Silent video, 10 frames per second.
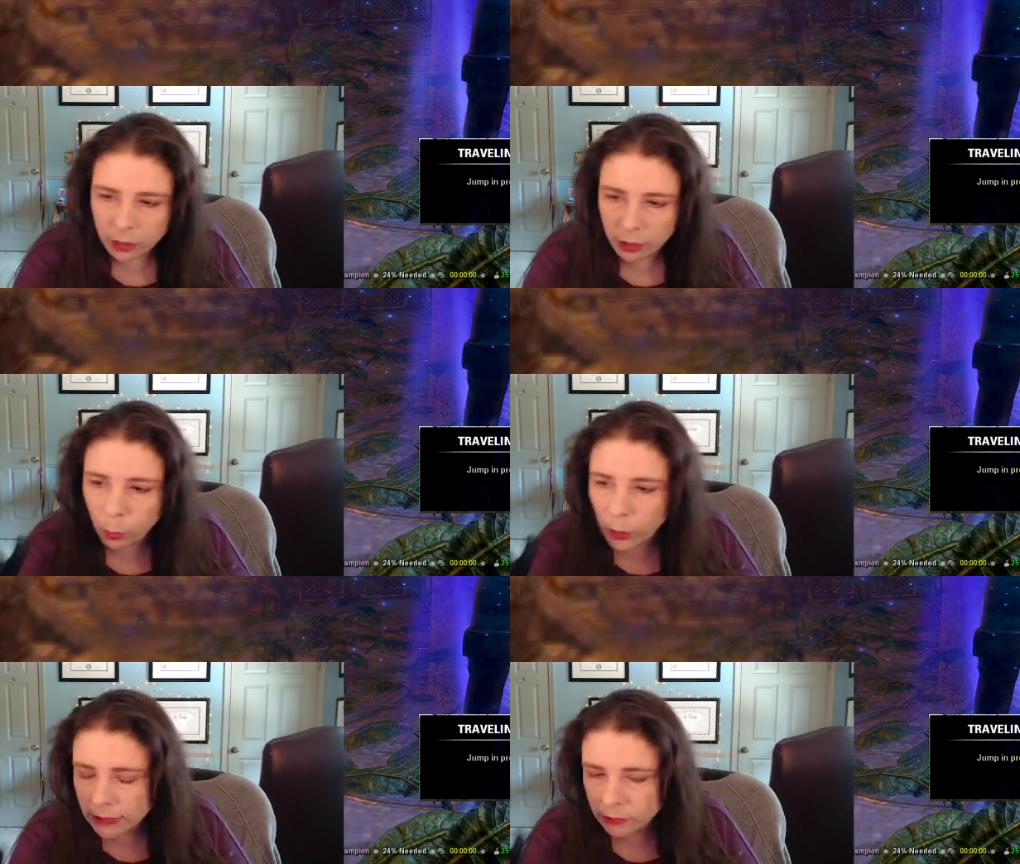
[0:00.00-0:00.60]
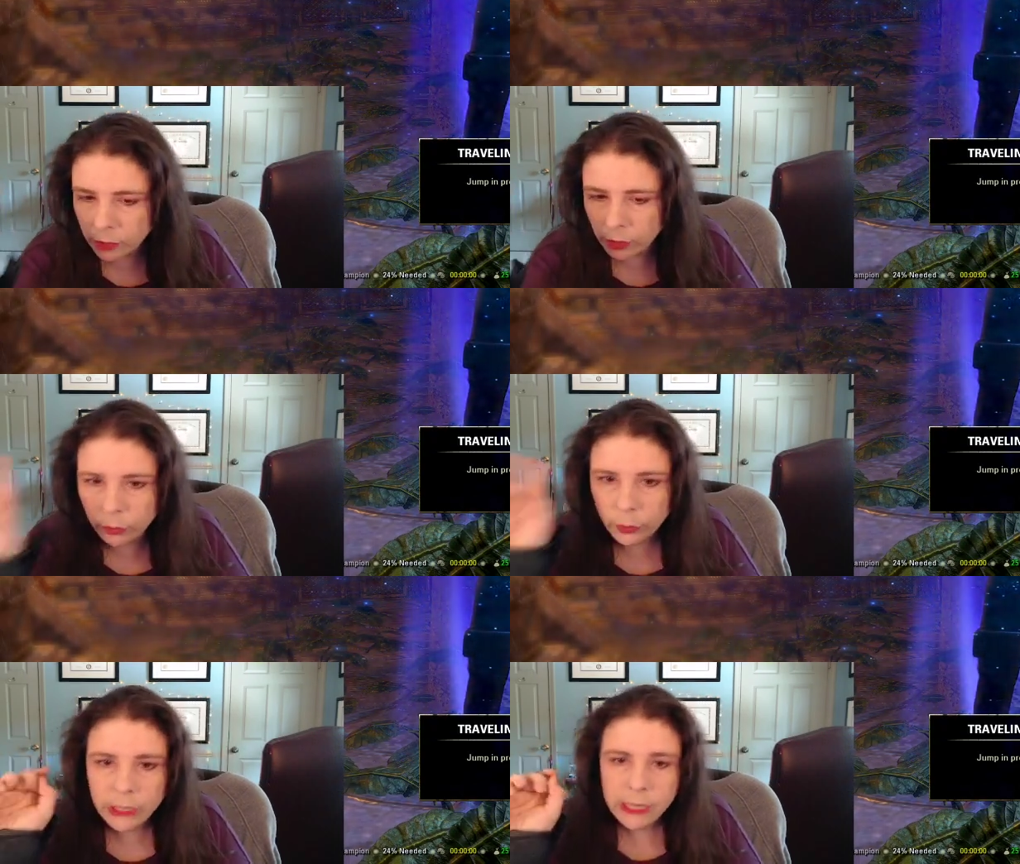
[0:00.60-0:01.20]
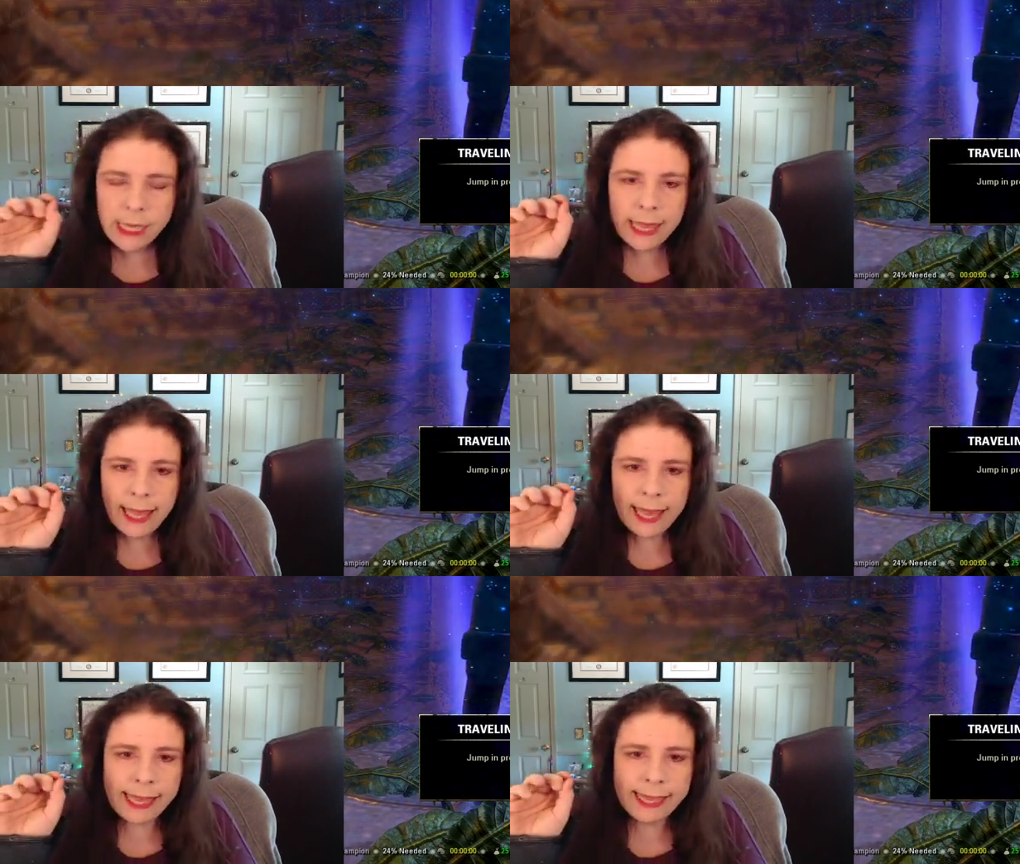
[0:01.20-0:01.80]
a while ago,
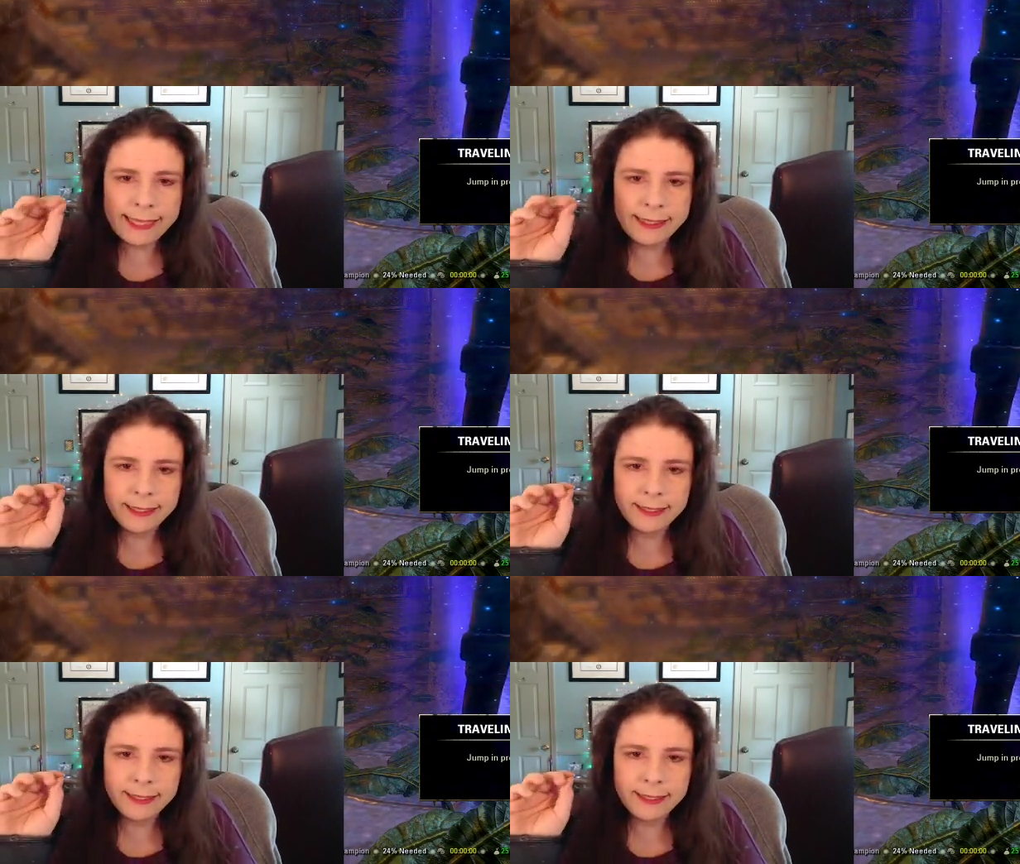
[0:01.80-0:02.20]
and